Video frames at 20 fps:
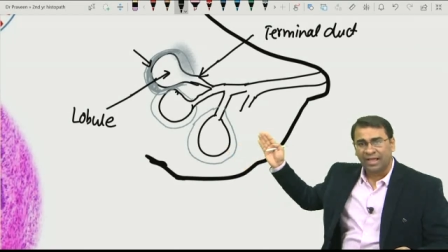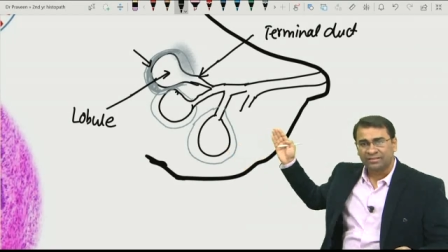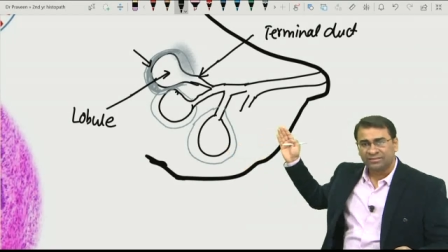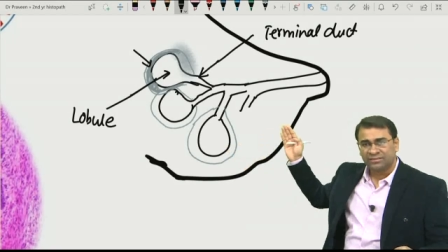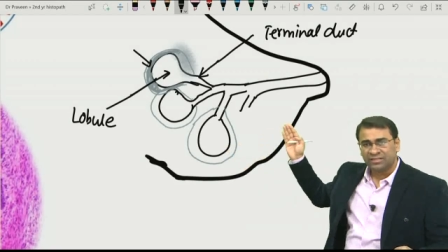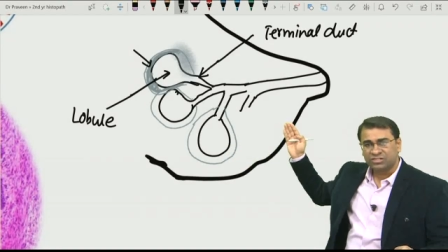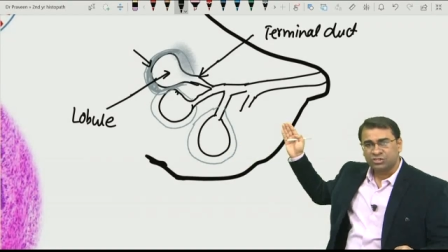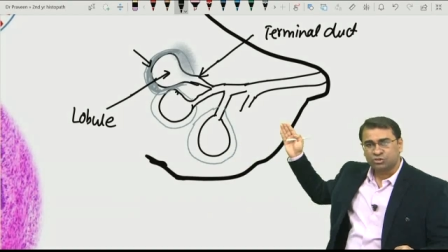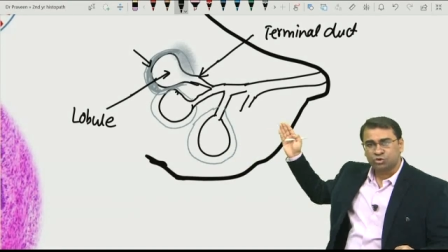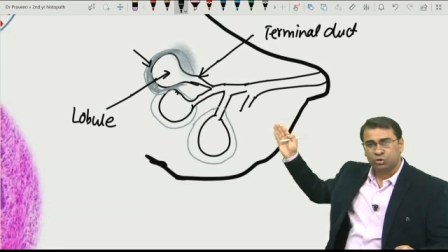
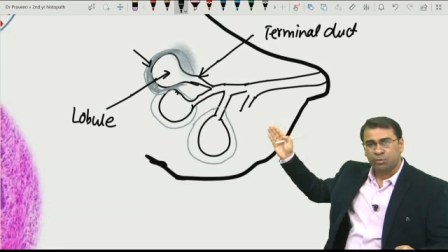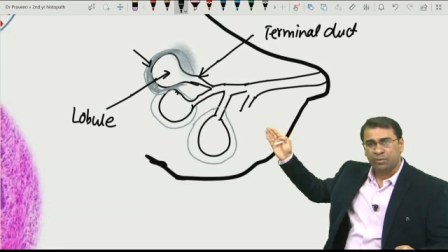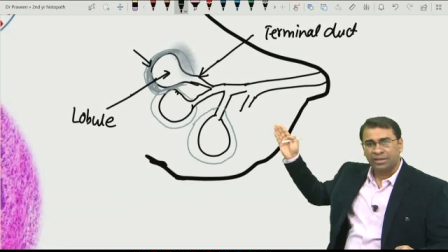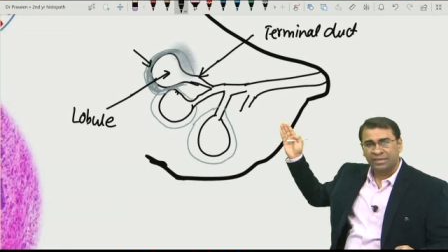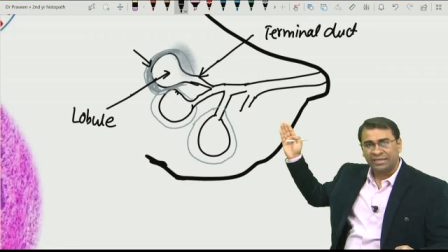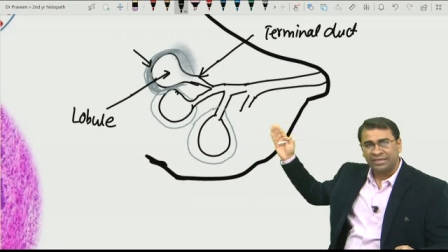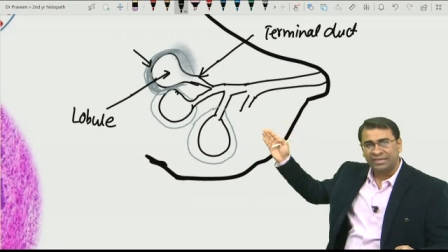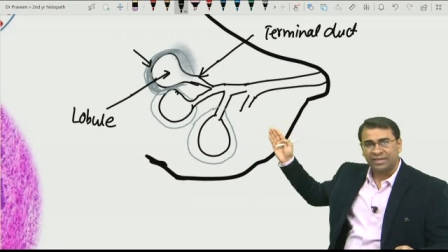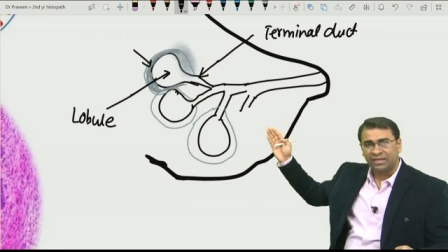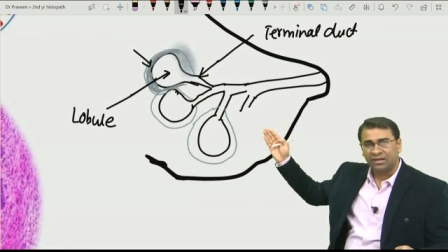and this
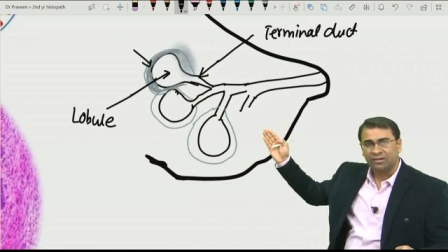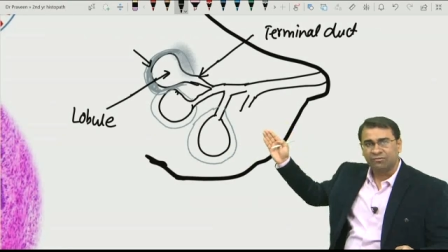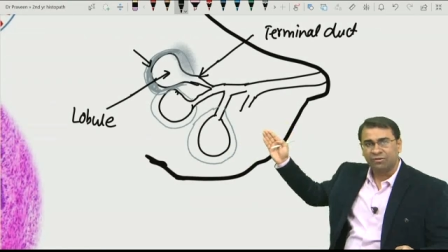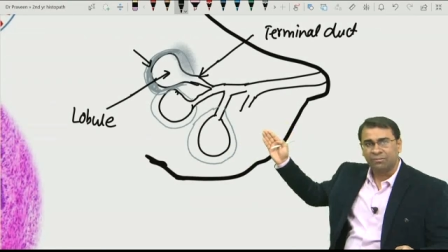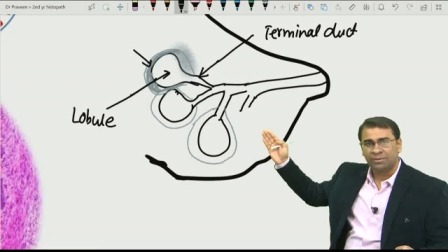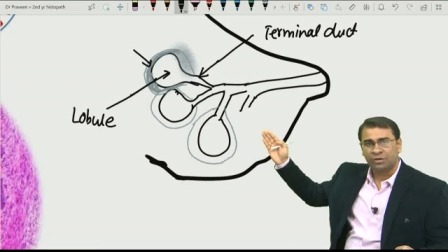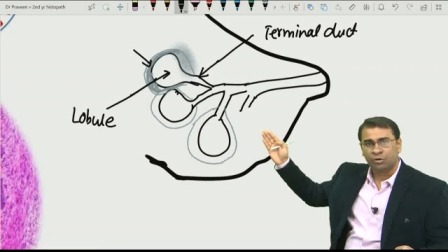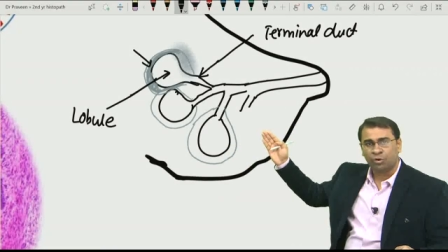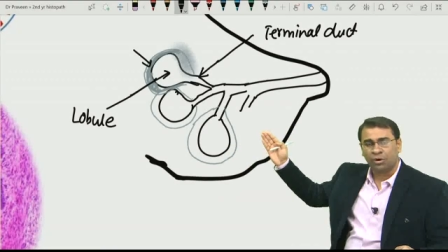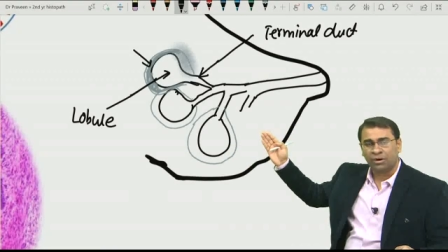stroma here
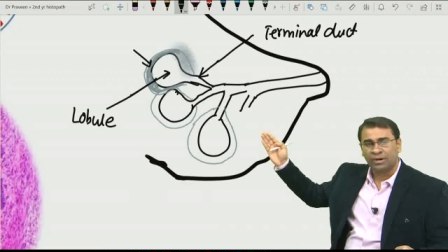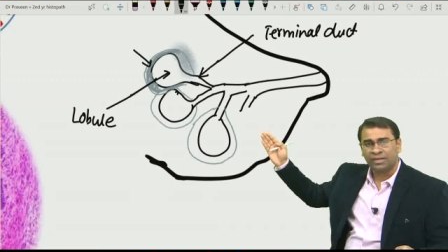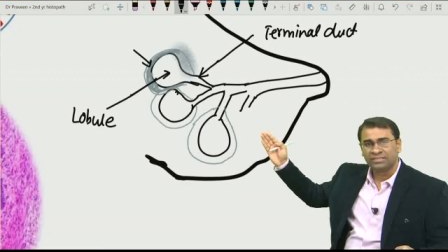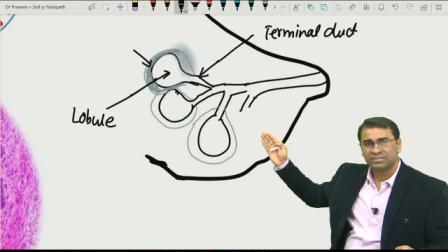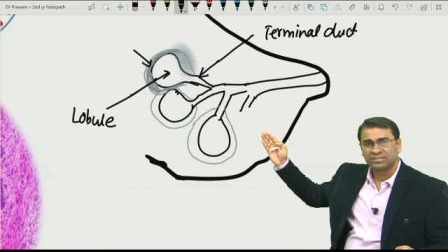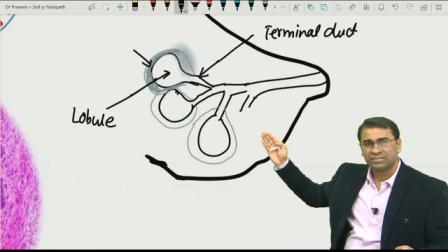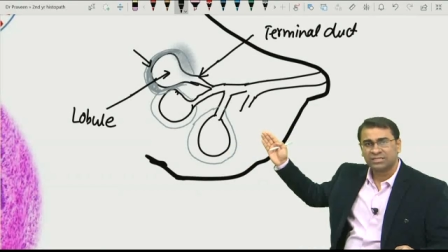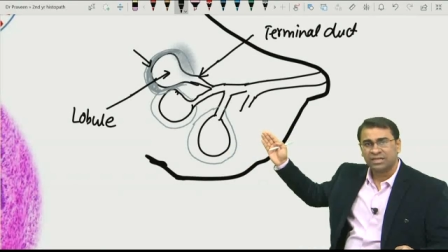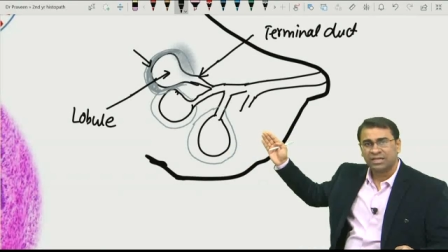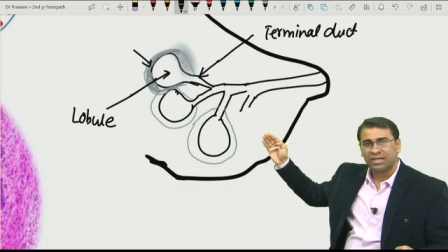will be called
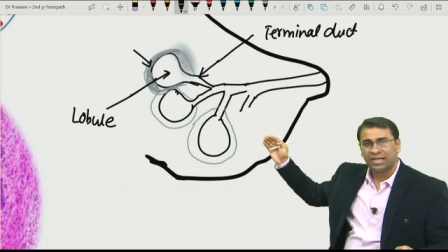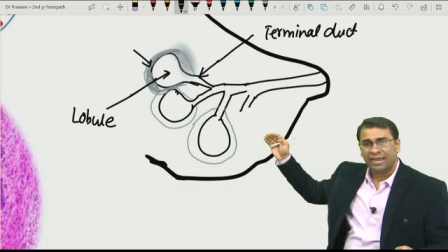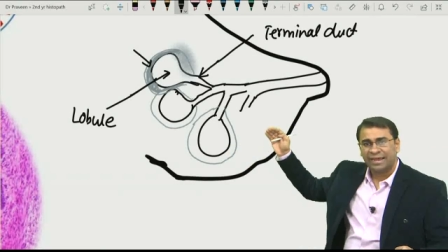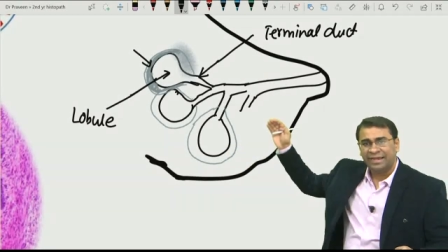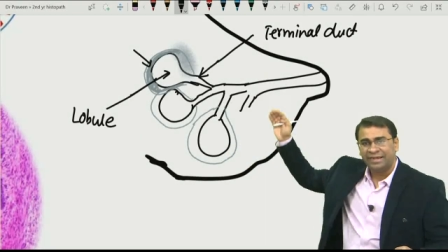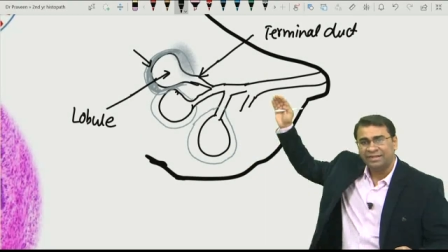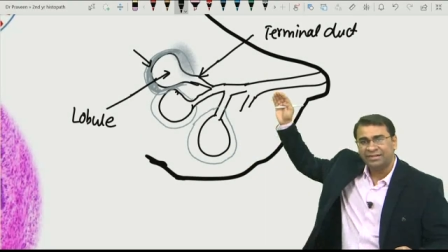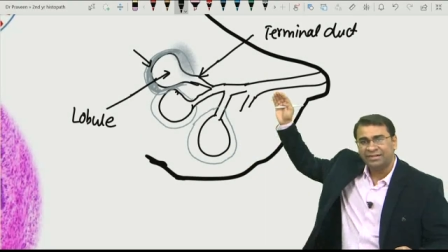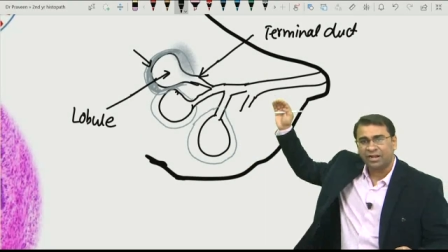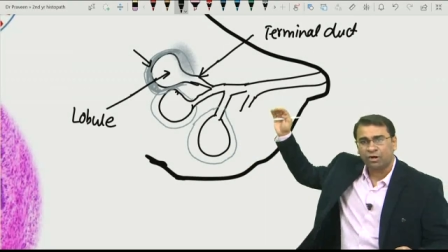as
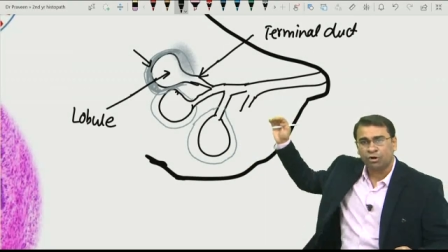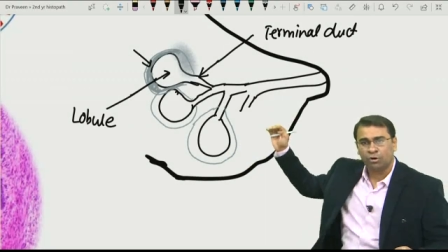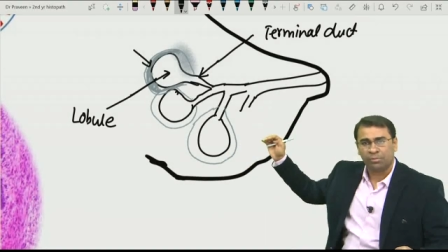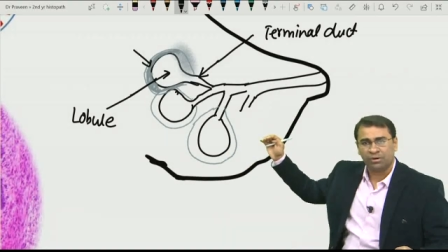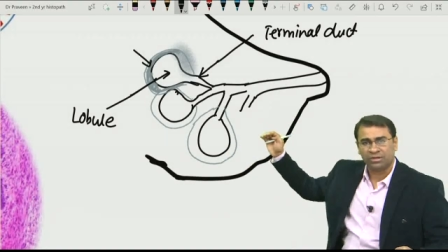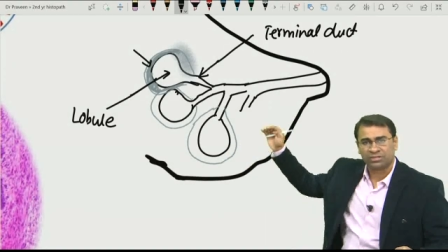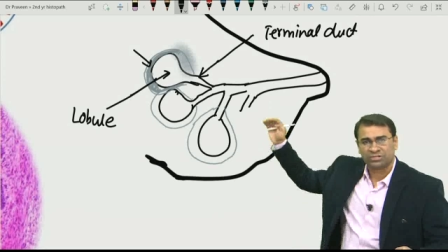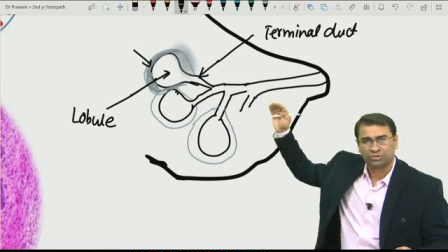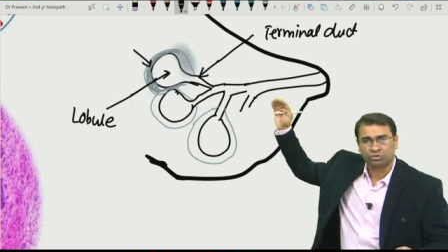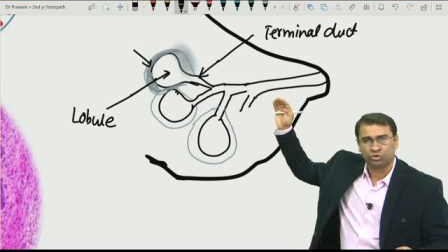
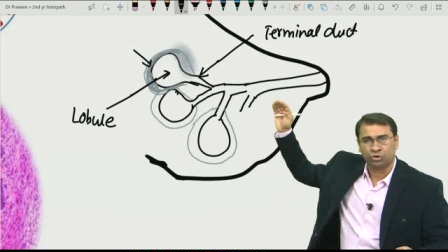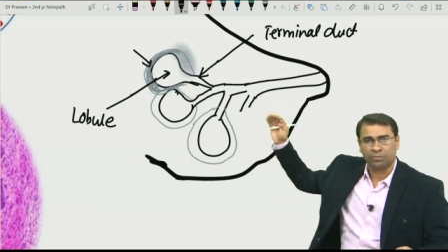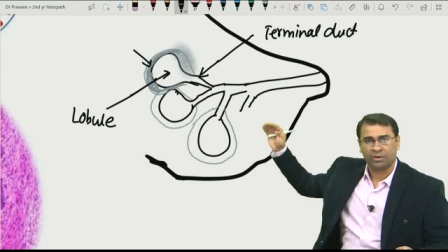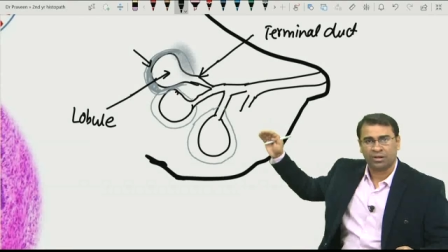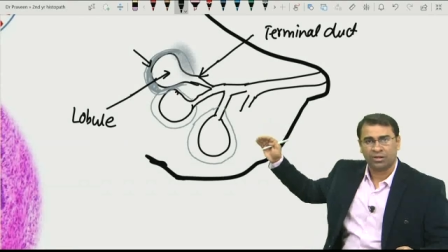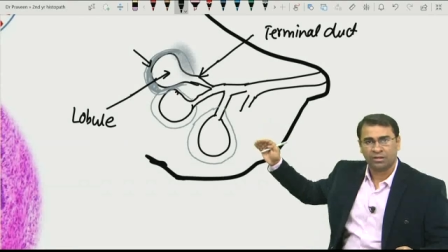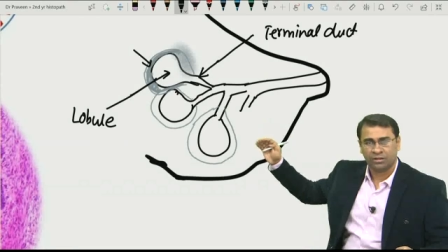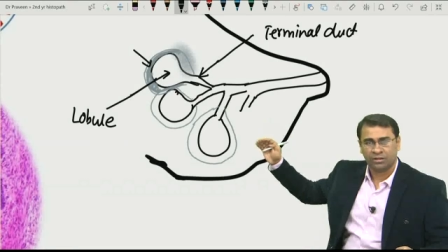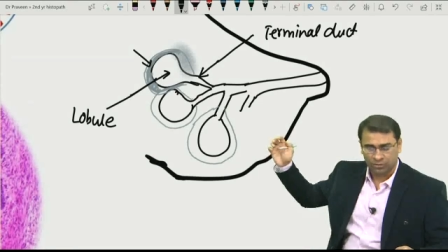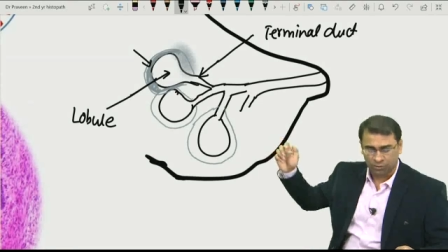interlobular
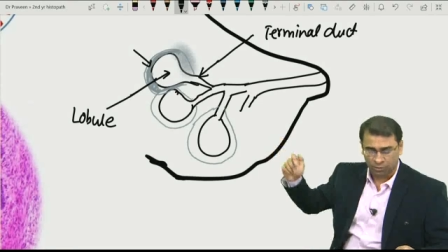stroma.